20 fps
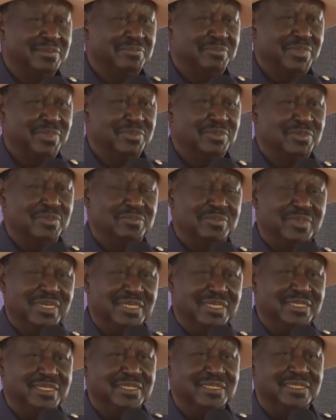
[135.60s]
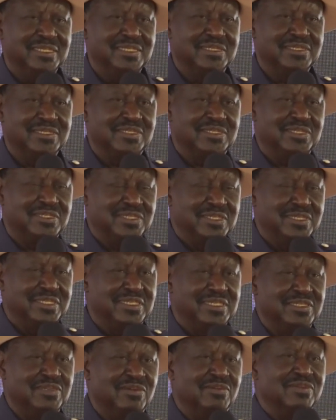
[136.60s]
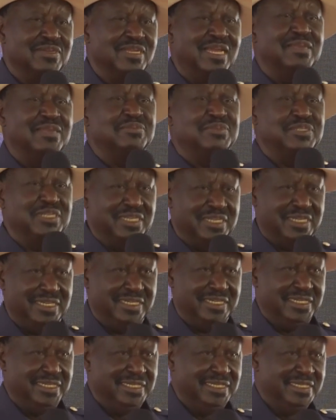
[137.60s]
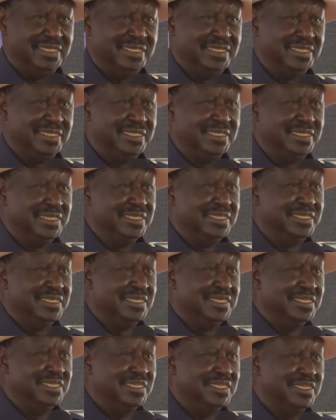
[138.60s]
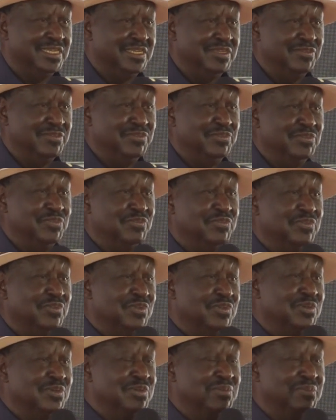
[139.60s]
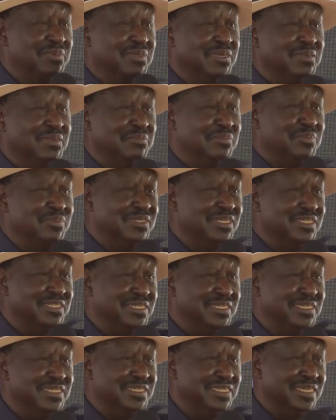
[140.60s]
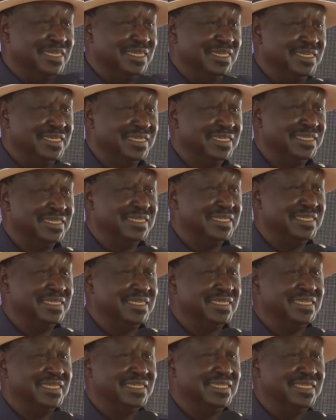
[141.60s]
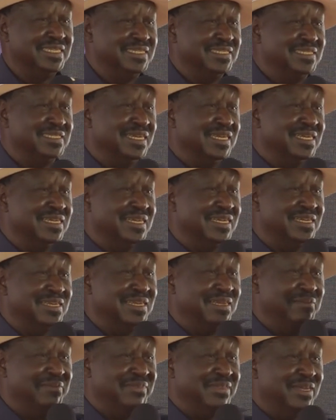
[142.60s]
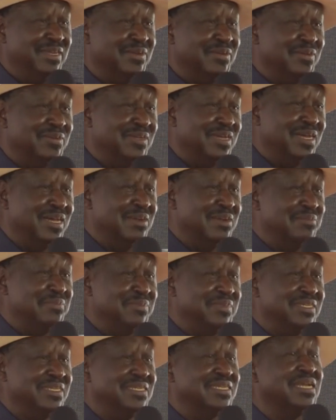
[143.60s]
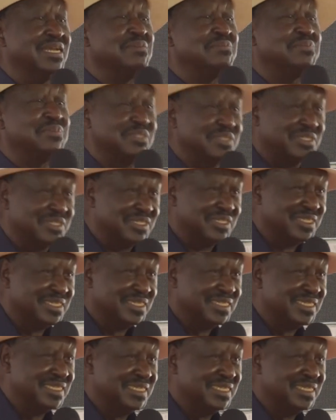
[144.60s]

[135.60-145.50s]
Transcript: But we met in the city of Leipzig. If you follow Bundesliga, there's a club there called RB Leipzig.